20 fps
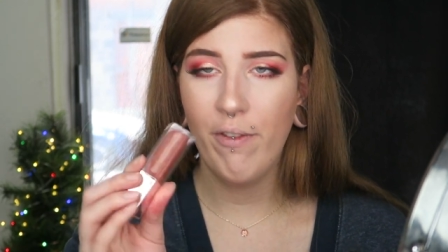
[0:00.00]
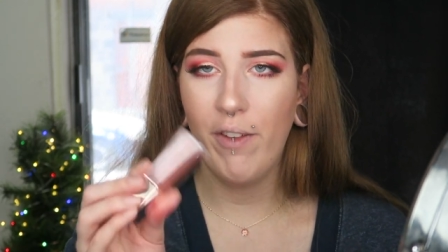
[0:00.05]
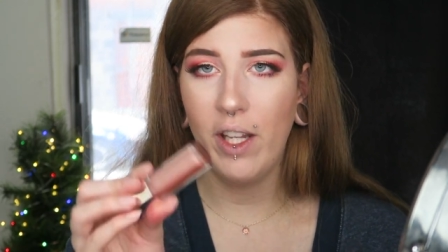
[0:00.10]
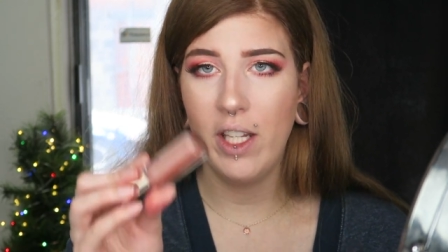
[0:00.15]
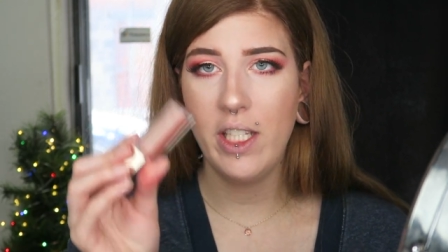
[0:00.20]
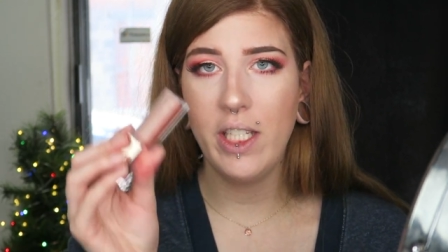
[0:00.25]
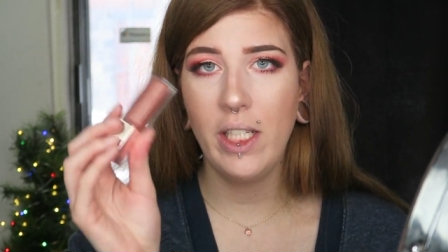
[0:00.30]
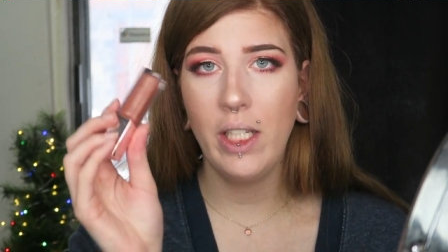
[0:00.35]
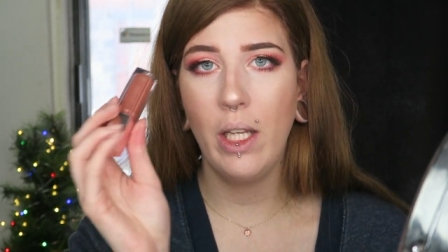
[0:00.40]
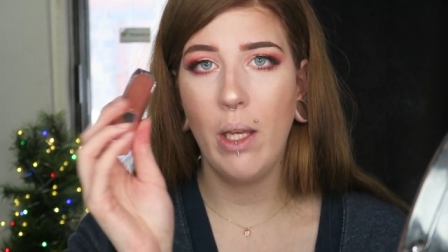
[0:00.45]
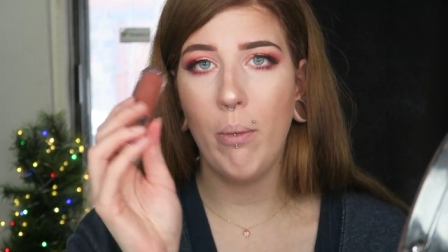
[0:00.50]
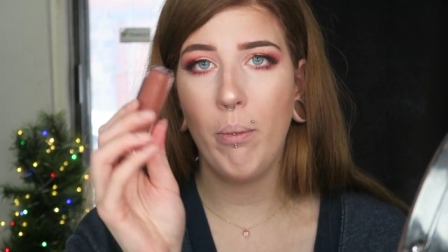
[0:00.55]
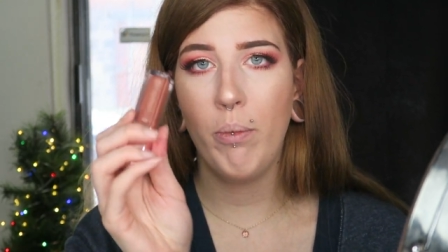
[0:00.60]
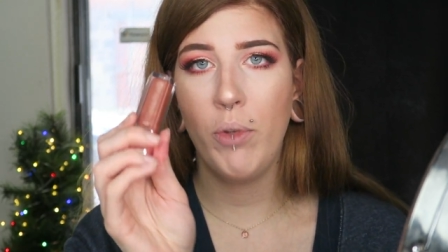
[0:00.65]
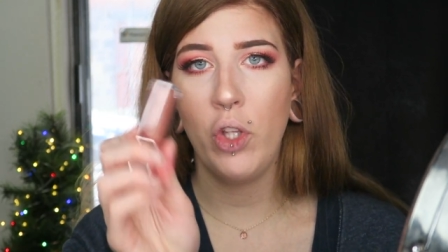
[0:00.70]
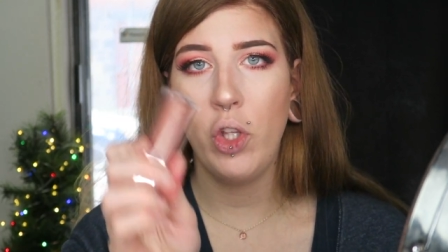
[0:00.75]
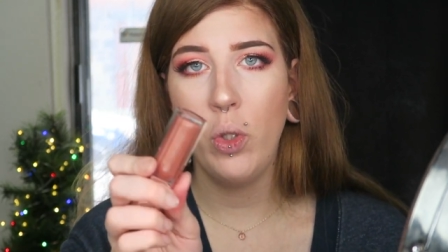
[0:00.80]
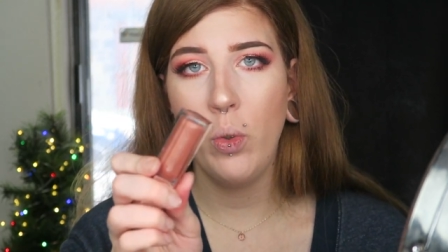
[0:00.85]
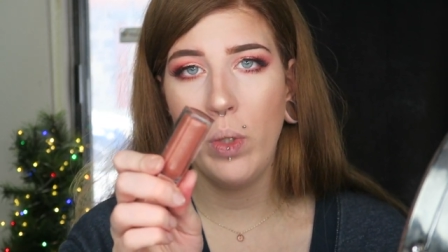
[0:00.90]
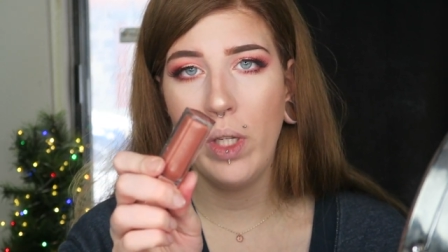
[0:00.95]
Fenty
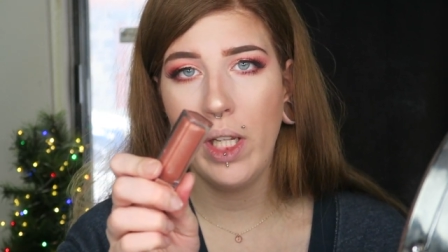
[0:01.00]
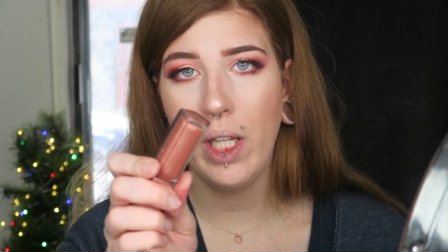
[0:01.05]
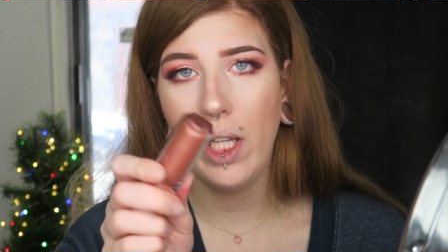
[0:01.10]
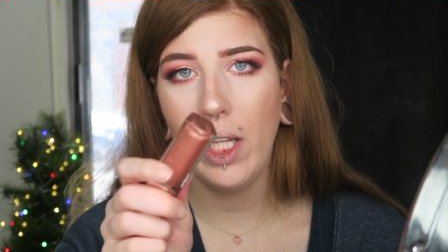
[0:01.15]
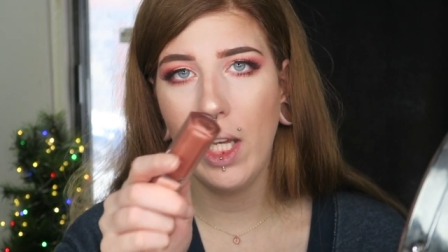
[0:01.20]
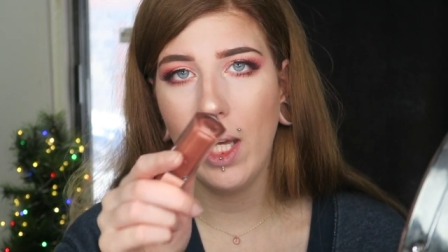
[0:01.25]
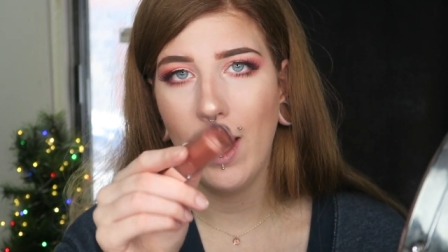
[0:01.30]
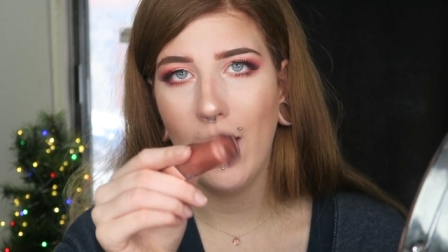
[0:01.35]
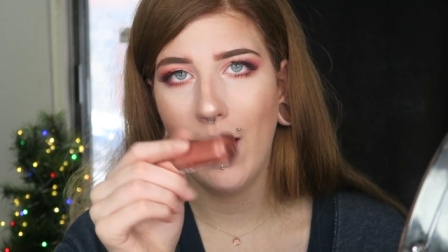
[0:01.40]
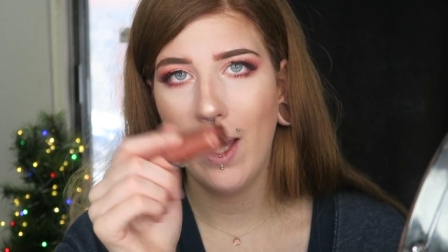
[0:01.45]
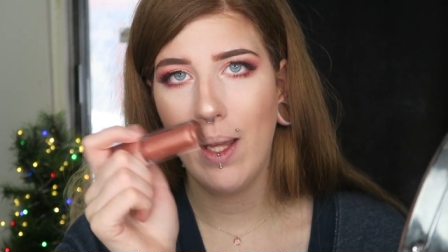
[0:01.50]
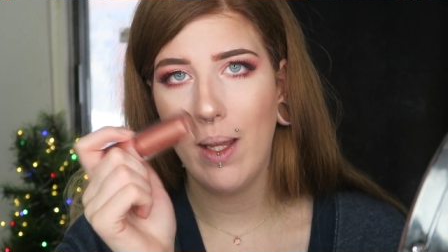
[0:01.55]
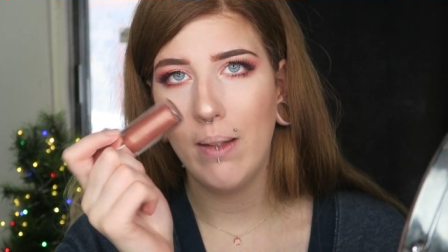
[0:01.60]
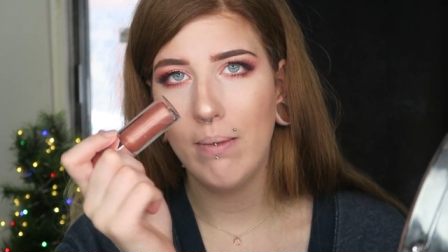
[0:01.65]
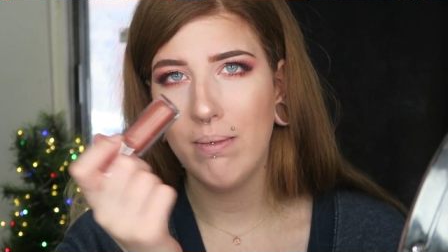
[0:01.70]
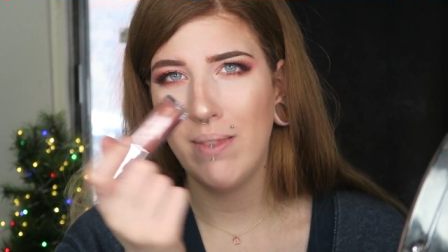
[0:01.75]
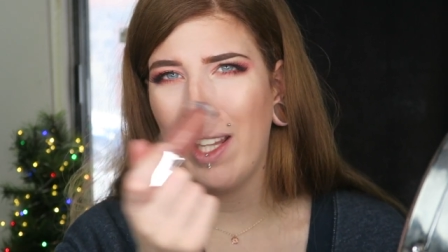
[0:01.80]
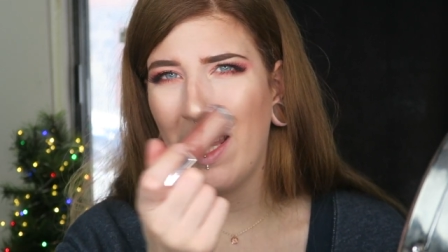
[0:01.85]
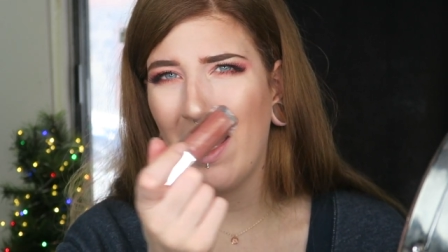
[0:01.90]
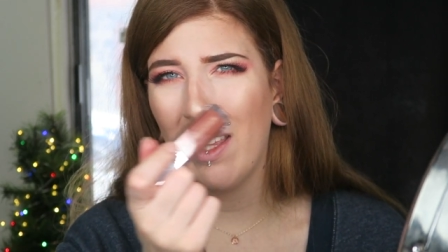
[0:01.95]
Beauty,
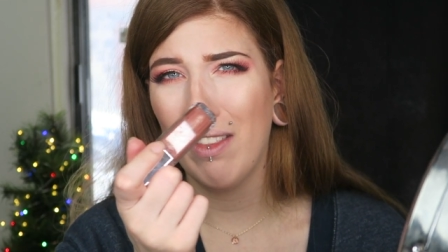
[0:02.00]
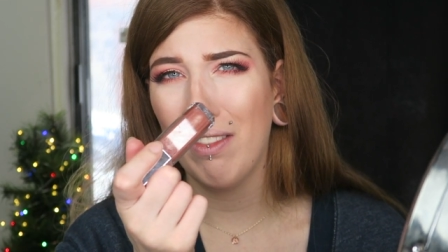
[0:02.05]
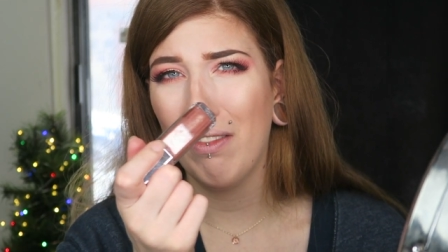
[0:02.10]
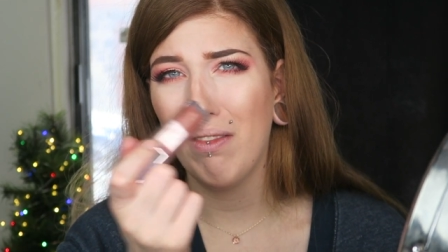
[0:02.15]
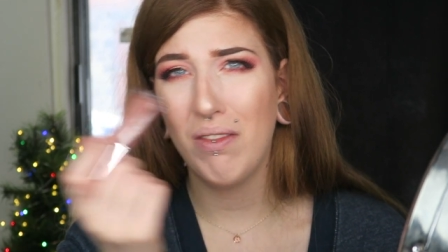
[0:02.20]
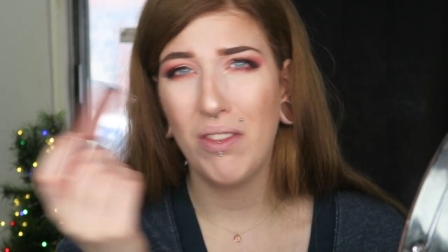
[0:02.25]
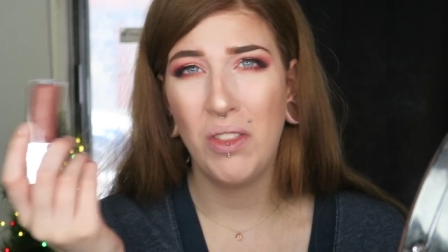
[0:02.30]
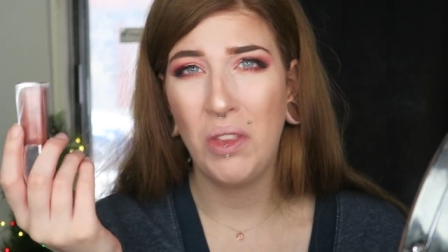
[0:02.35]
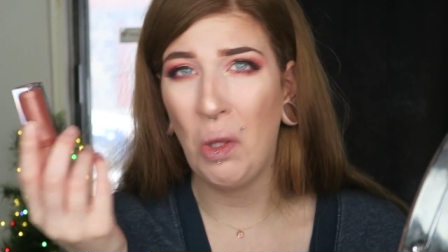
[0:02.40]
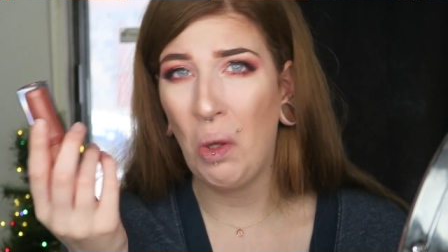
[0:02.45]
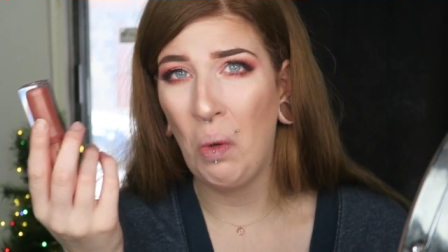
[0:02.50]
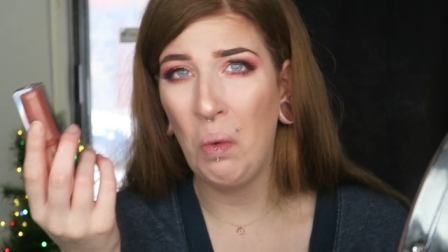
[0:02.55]
like the